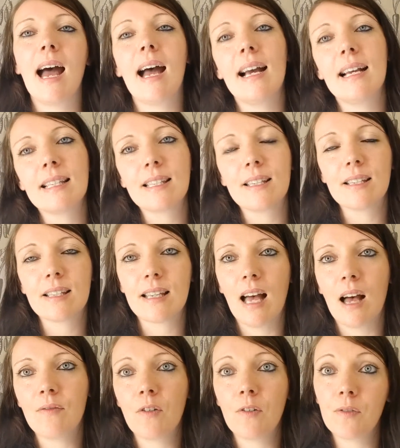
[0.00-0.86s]
Ask
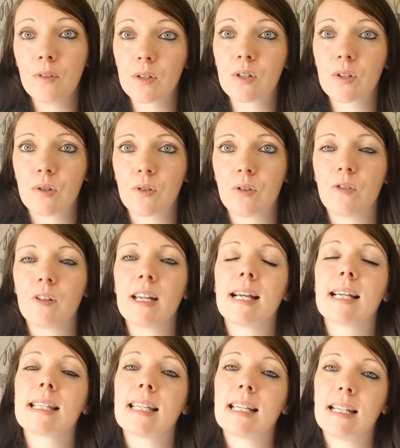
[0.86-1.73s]
yourself if your story
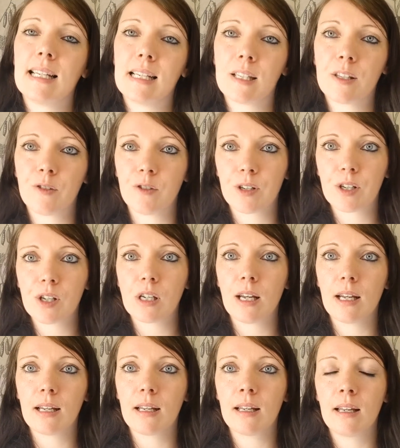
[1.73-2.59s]
has a clear
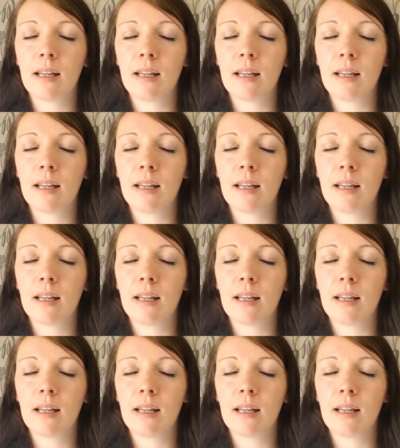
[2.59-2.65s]
structure.